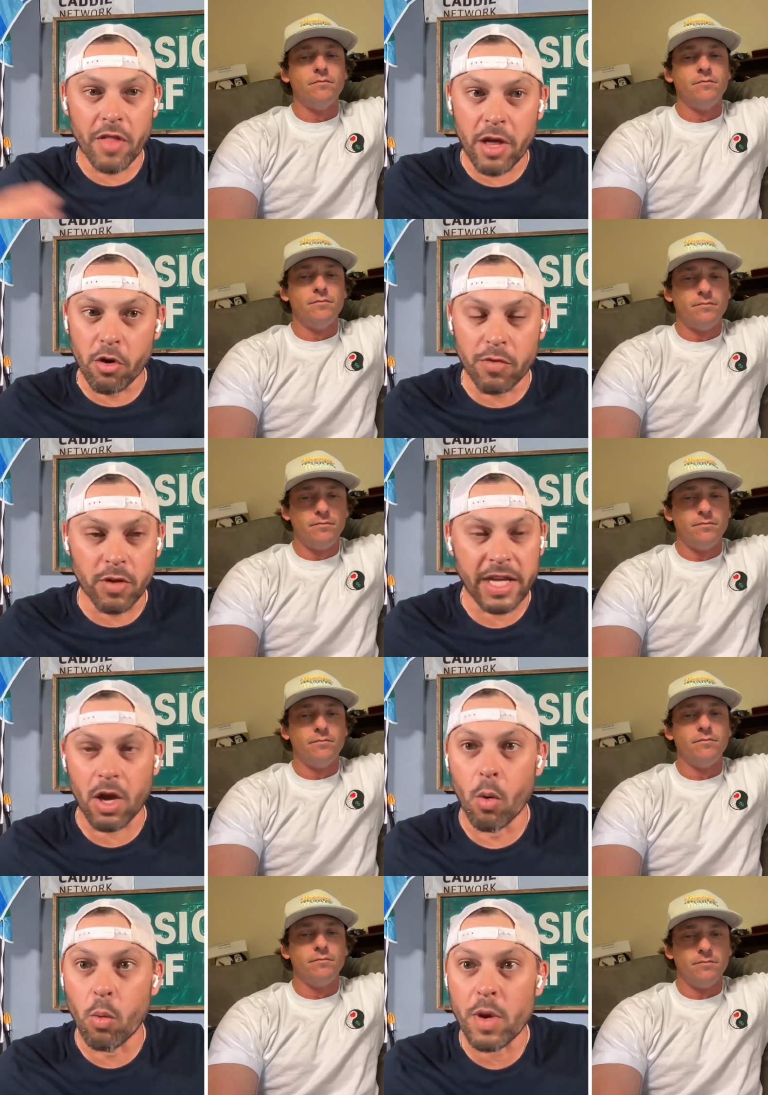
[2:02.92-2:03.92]
Speaker 1: mm-hmm. that over
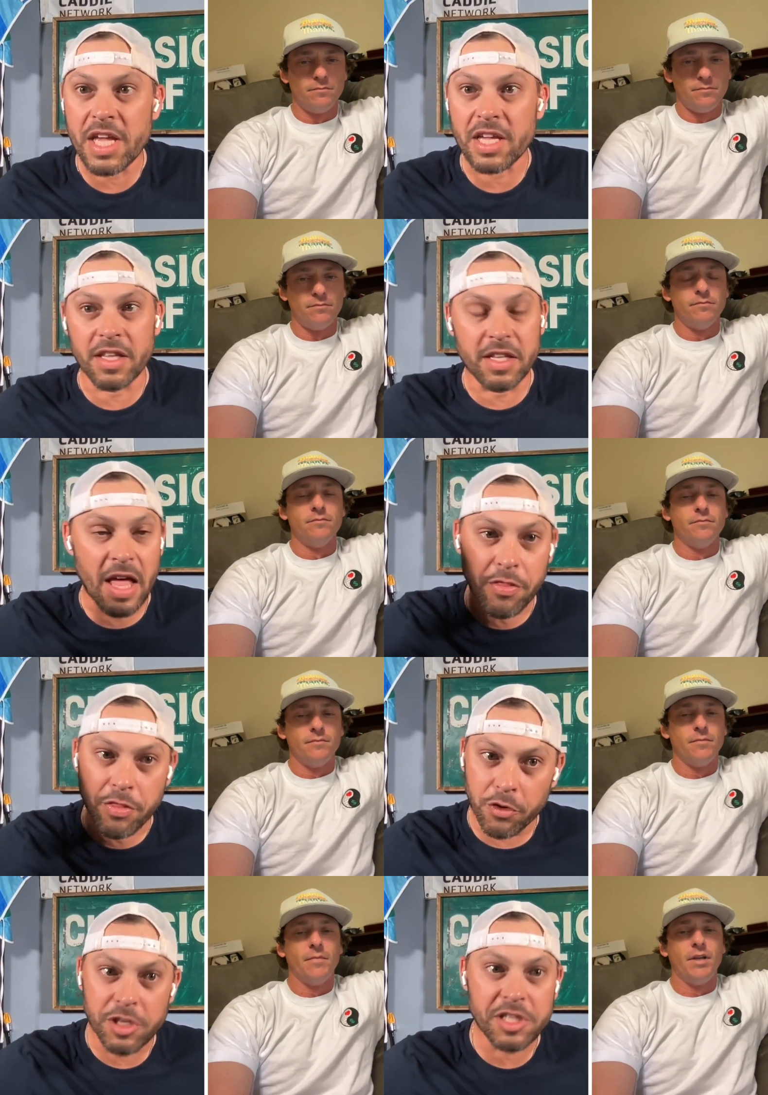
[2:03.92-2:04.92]
like a week. Then
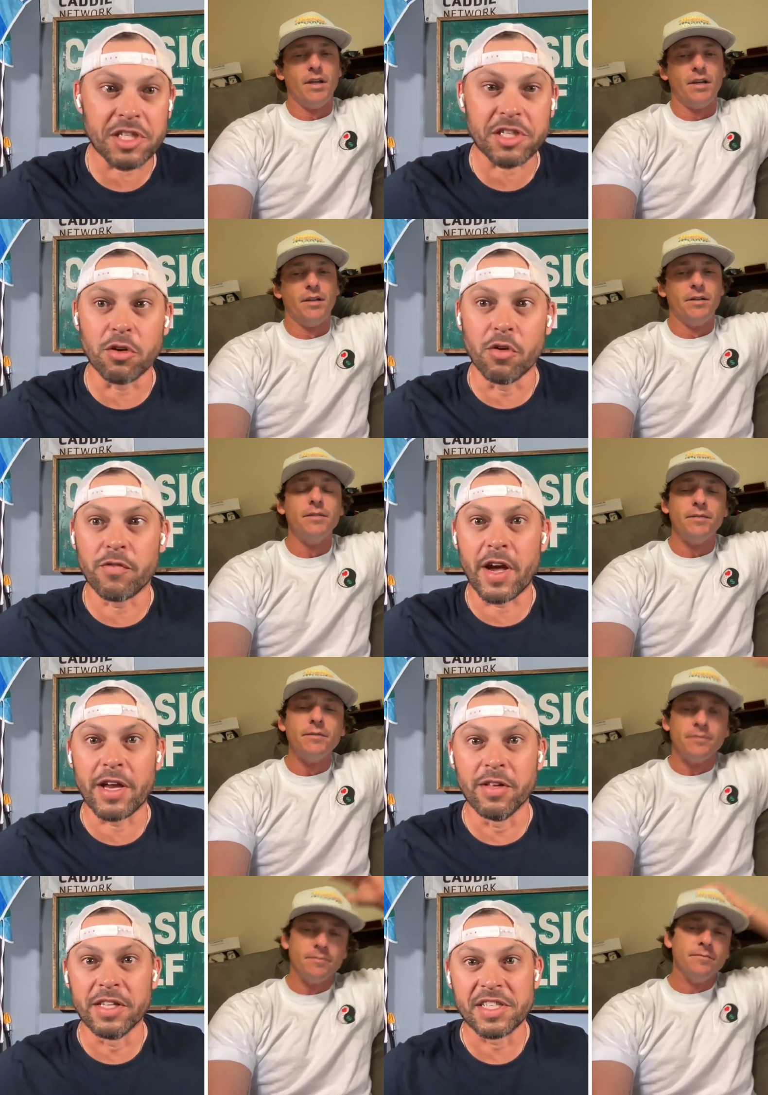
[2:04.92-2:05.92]
that 36 hole
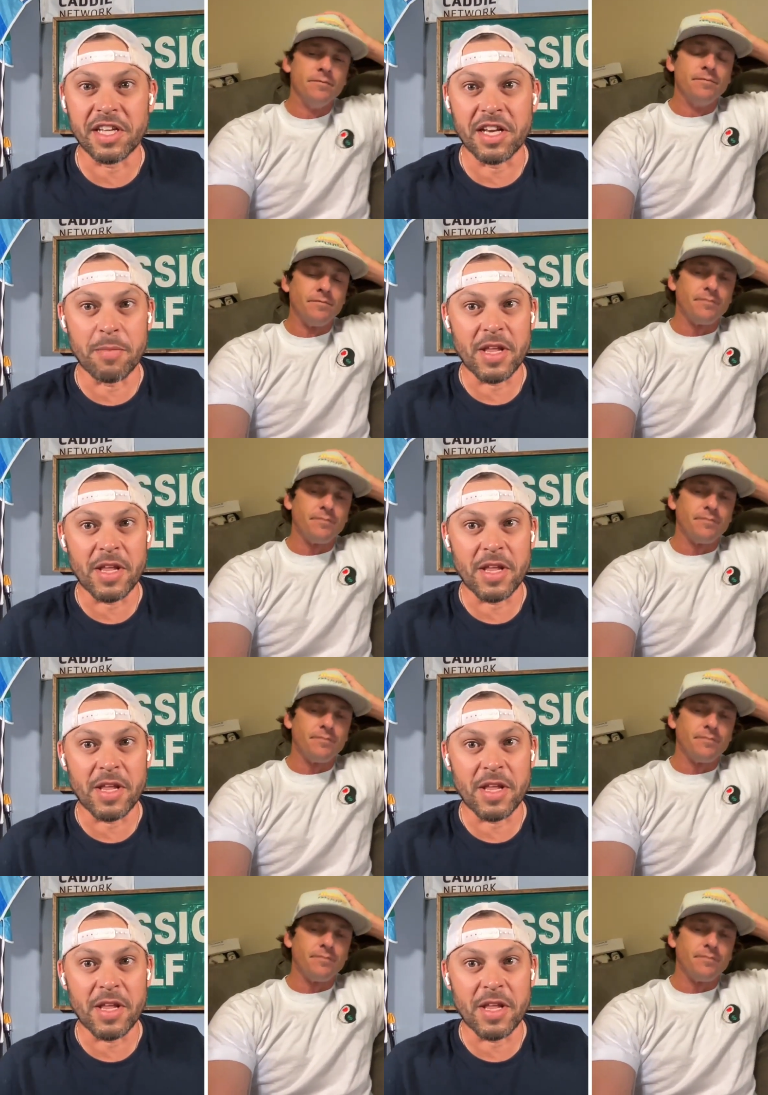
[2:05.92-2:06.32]
final on Sunday. I